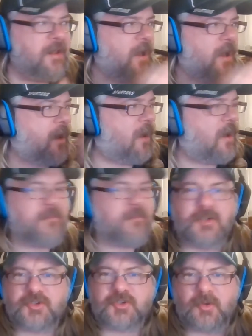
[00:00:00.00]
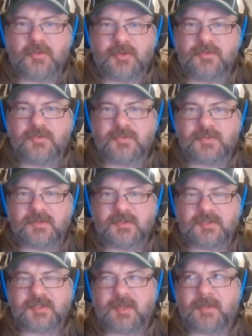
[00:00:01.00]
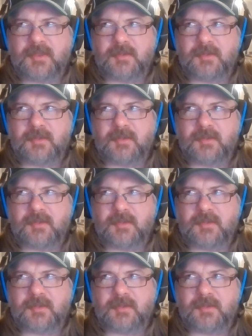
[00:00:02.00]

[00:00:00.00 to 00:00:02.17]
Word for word: Uh, I'm going to show you some of